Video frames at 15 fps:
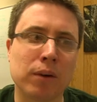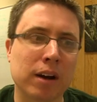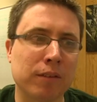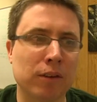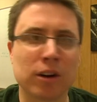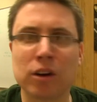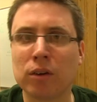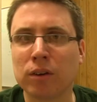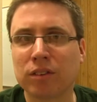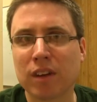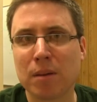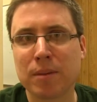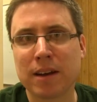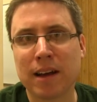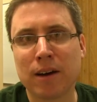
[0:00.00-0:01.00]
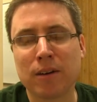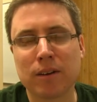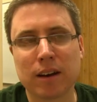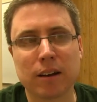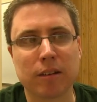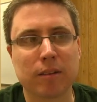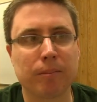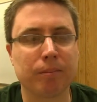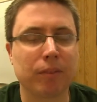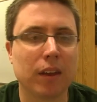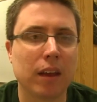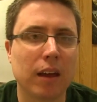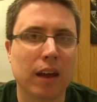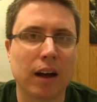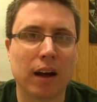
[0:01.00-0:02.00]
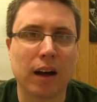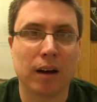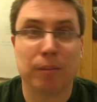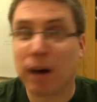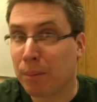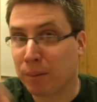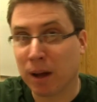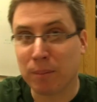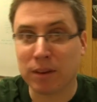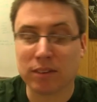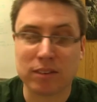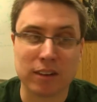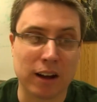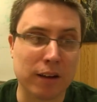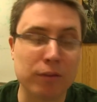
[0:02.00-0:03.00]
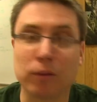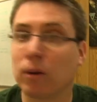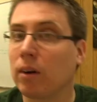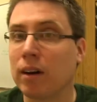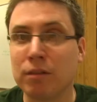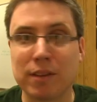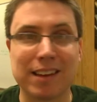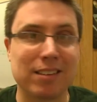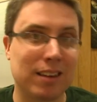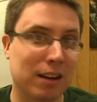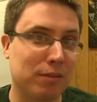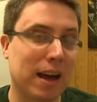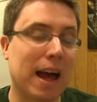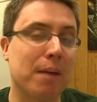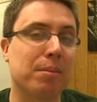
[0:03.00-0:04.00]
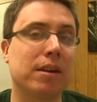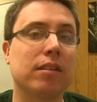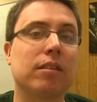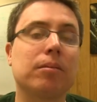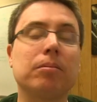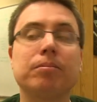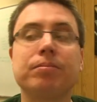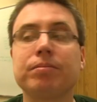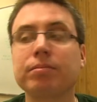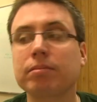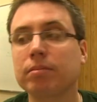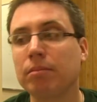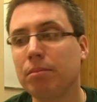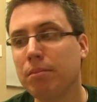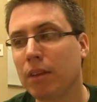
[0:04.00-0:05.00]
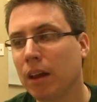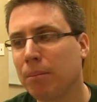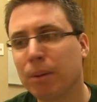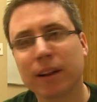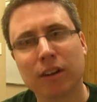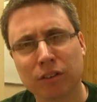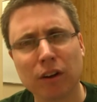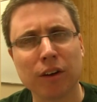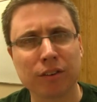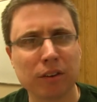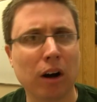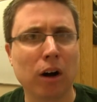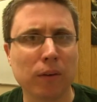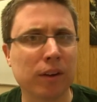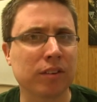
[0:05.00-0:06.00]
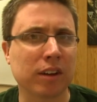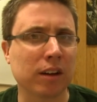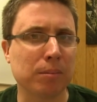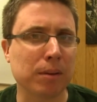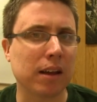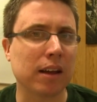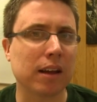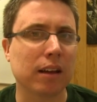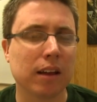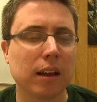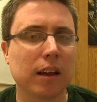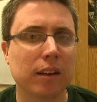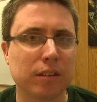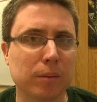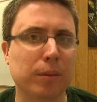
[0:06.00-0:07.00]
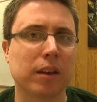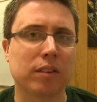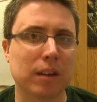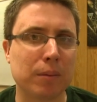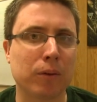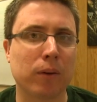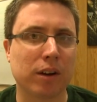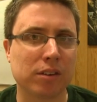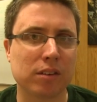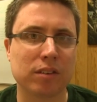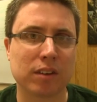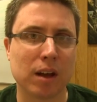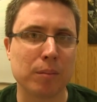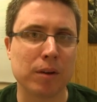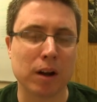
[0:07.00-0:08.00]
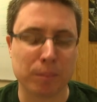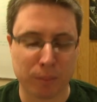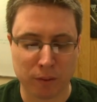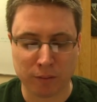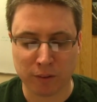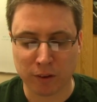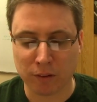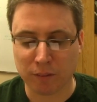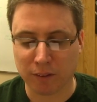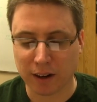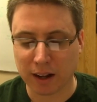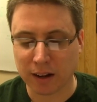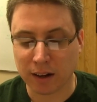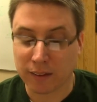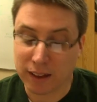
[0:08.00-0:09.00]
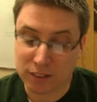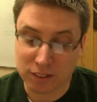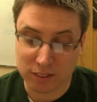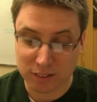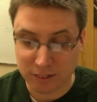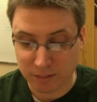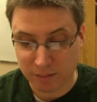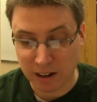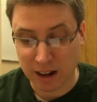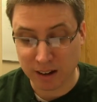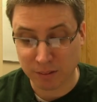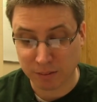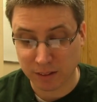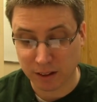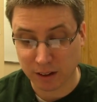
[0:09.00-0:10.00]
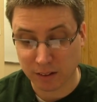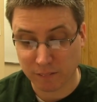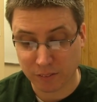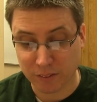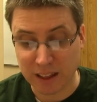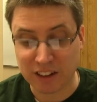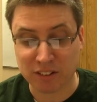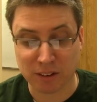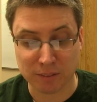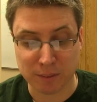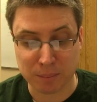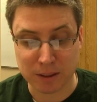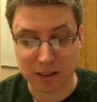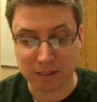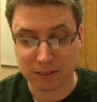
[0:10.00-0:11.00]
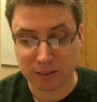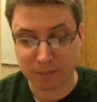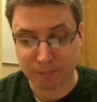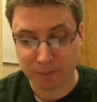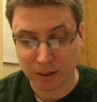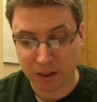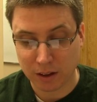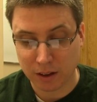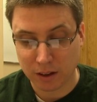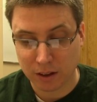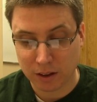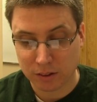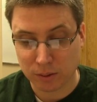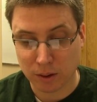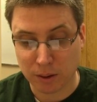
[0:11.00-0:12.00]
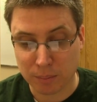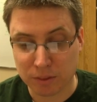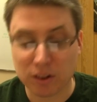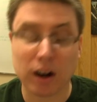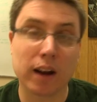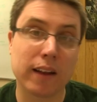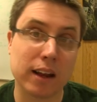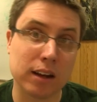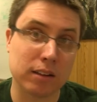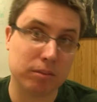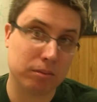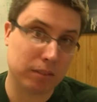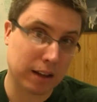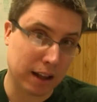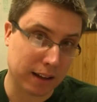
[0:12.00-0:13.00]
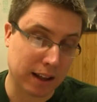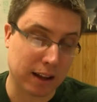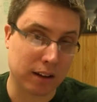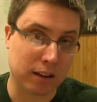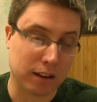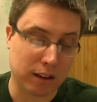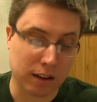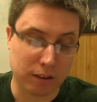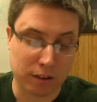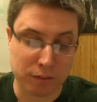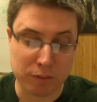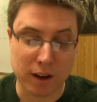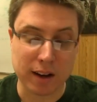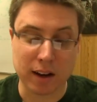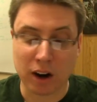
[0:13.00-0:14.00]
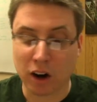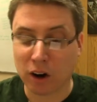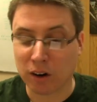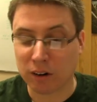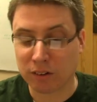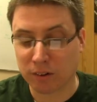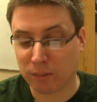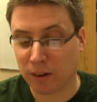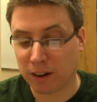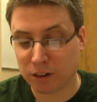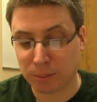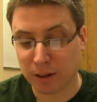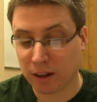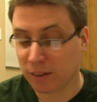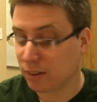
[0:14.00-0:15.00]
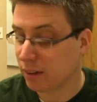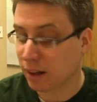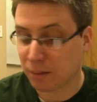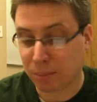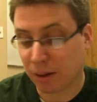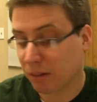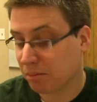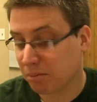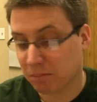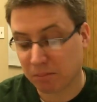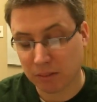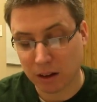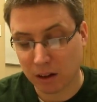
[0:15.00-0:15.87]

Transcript: whatever new is coming out, and upcoming stuff or events that have happened. But there's also always going to be some of the same questions coming up over and over again, and that's just kind of the nature of the beast. So I'm sorry that you find it harder to watch because of that, but